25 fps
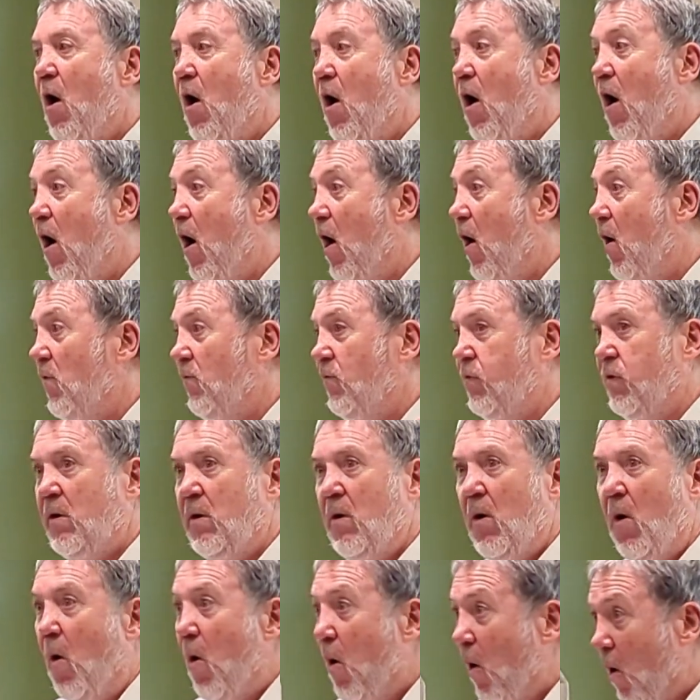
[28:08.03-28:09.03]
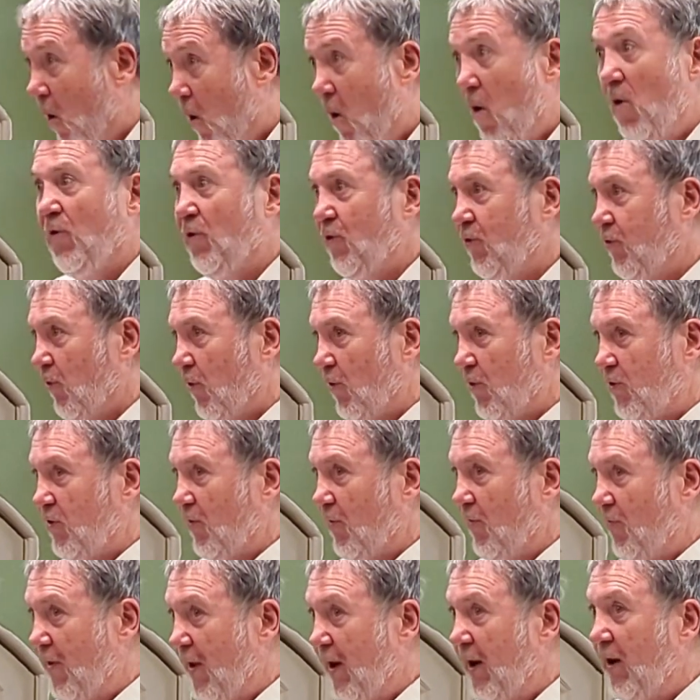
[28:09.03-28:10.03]
of all sorts
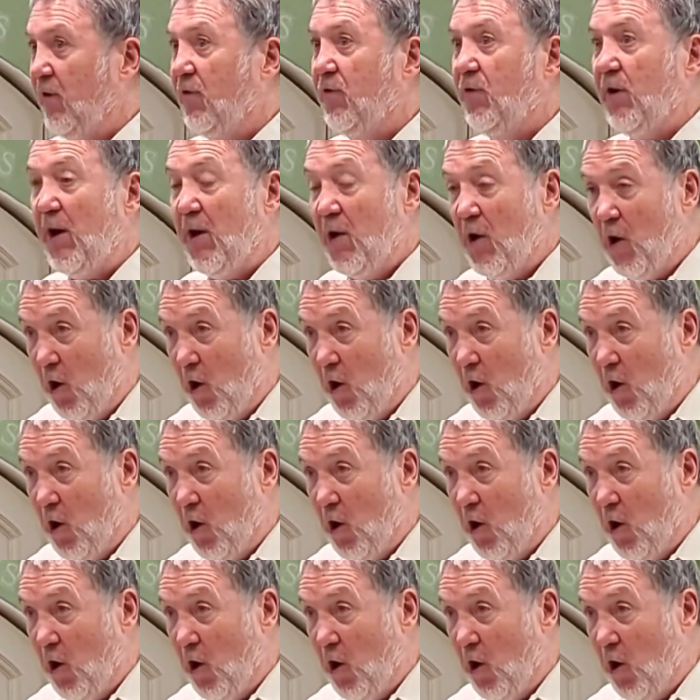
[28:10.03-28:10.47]
of things in